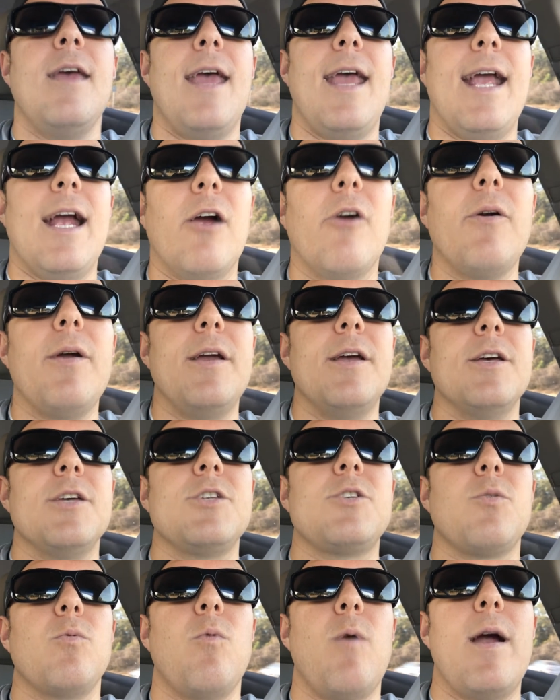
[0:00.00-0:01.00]

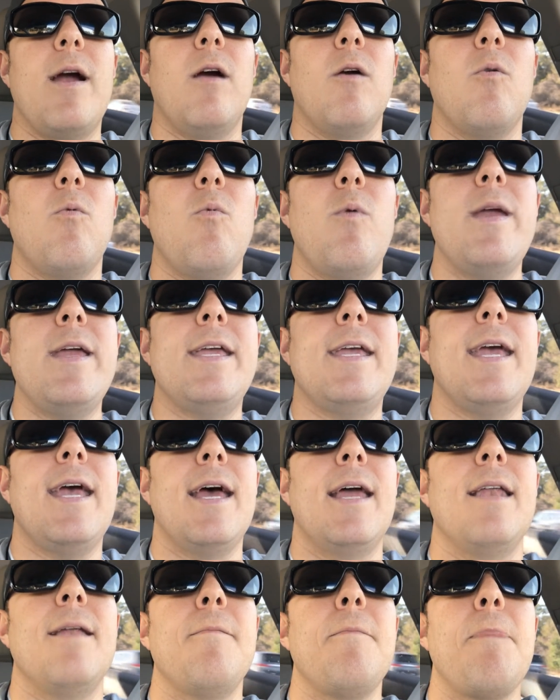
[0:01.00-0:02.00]
areas where we
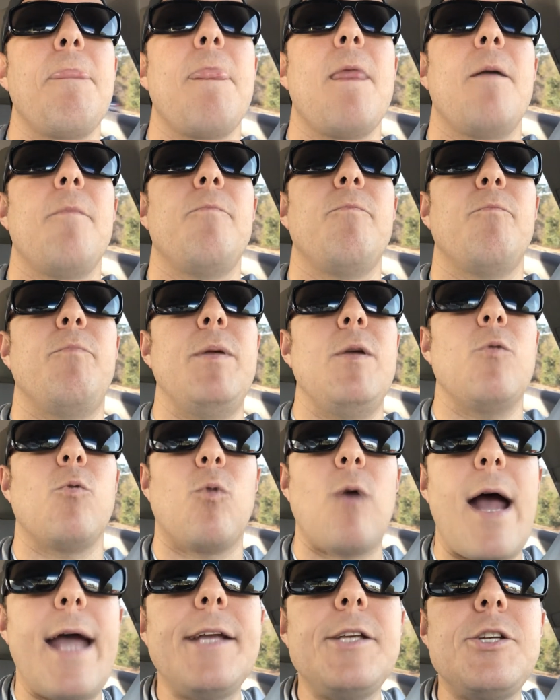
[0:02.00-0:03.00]
can be
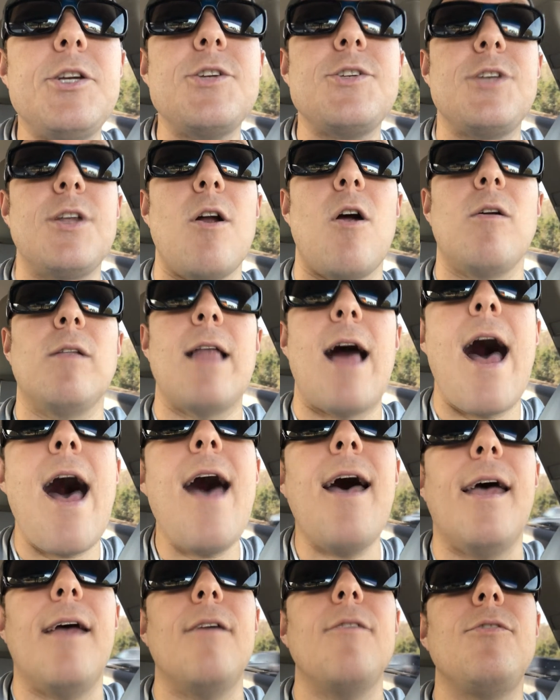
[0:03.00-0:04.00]
righteous in our
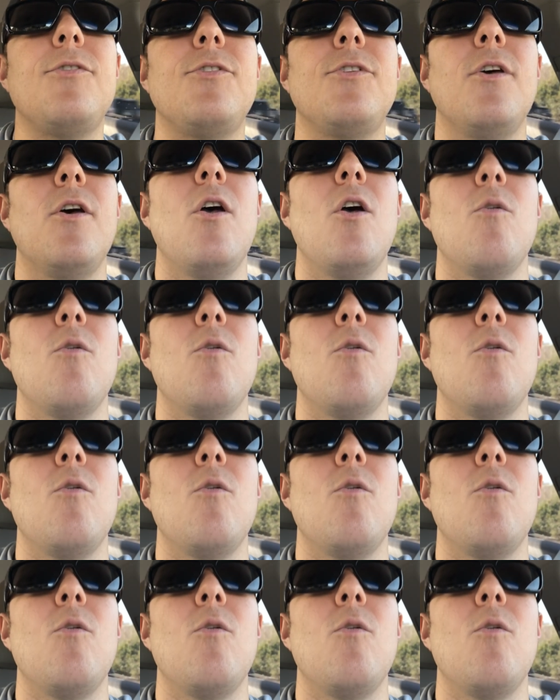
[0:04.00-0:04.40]
lives,